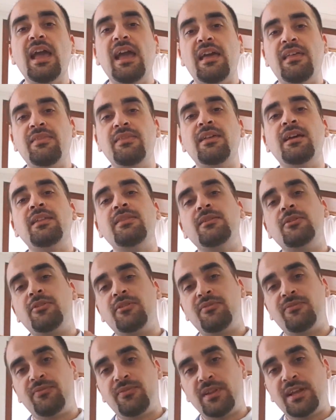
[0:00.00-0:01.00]
and then the
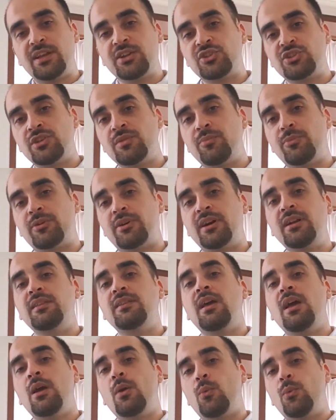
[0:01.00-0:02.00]
reflection part,